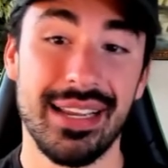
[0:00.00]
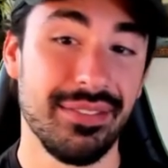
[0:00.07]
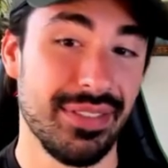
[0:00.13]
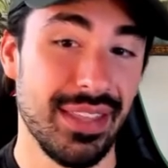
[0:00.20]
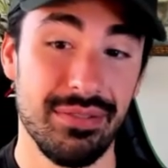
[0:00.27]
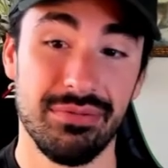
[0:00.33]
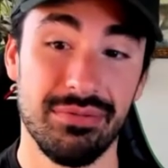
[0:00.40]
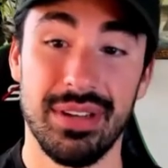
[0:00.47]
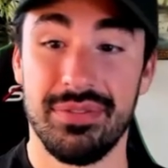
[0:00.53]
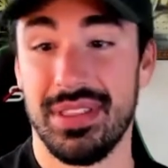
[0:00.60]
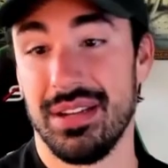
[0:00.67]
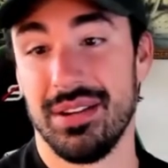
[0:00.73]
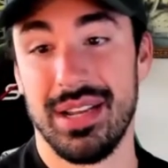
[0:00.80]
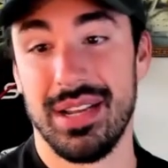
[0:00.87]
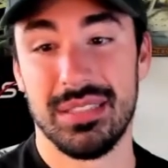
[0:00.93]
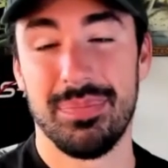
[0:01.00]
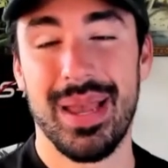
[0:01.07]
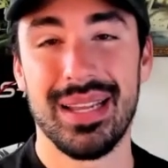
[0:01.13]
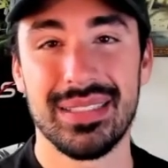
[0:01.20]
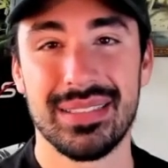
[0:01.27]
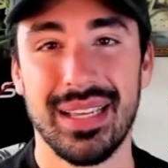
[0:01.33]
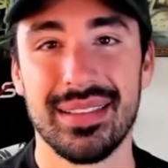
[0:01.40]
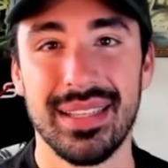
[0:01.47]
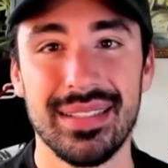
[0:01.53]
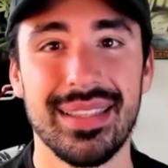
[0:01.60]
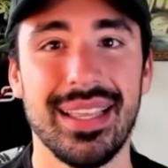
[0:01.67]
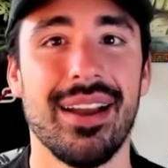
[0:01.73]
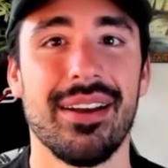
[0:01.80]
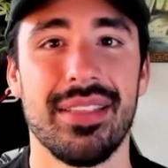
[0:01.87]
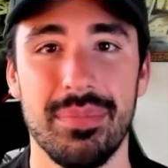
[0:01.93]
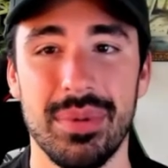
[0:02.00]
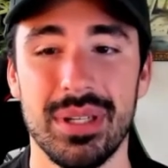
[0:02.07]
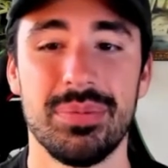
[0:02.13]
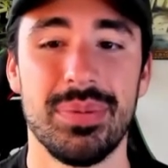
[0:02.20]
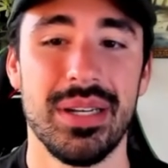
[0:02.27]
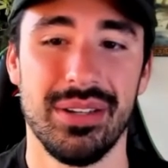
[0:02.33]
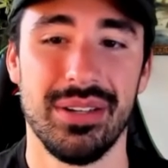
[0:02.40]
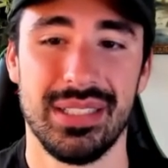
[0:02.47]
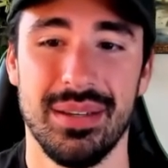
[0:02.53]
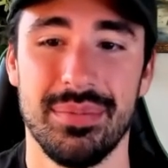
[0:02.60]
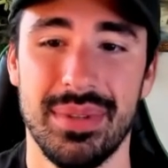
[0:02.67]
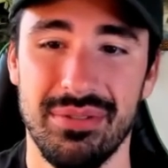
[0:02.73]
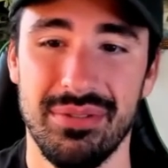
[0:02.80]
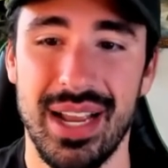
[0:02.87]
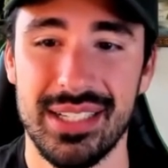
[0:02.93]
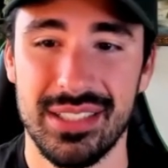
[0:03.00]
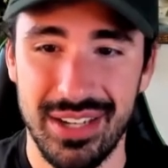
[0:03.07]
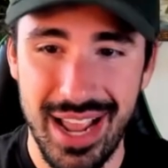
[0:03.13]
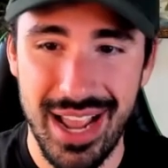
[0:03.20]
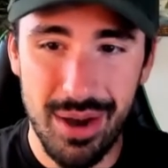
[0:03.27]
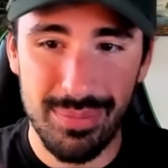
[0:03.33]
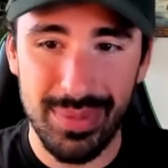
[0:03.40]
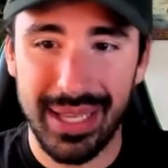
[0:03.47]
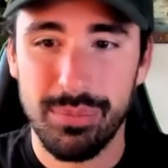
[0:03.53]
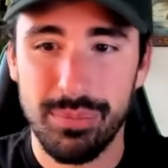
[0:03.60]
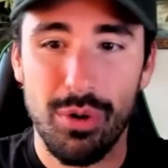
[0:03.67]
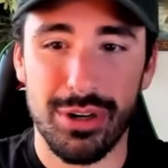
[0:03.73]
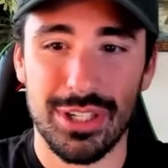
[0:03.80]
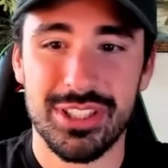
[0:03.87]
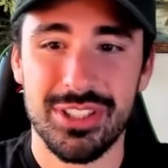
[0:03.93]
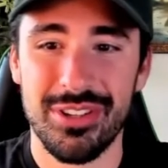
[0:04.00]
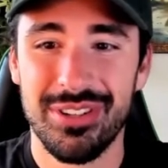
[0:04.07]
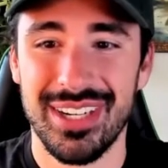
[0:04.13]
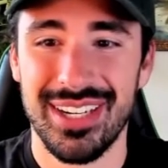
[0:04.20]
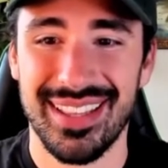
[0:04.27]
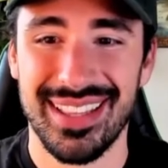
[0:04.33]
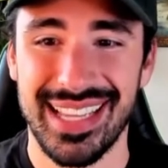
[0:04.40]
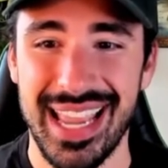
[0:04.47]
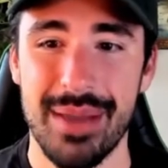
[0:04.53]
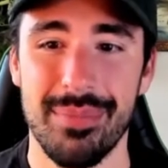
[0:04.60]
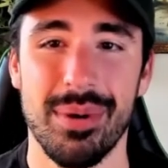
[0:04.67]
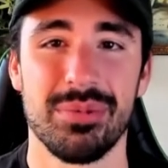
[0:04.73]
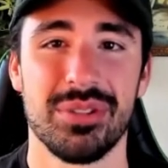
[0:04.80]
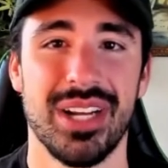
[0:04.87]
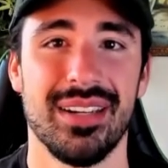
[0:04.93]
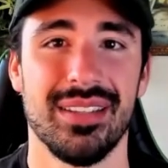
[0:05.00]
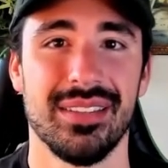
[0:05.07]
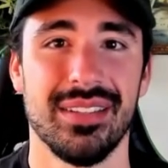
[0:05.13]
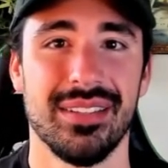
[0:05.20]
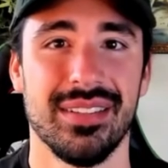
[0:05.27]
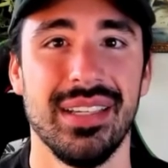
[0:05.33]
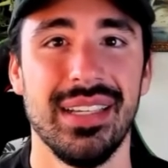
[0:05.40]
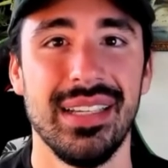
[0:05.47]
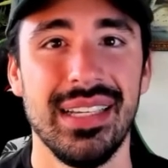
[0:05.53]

If they if they're as bad as I think they are, they must be doing something right. So now I'm like more a student in the game. I'm trying to learn.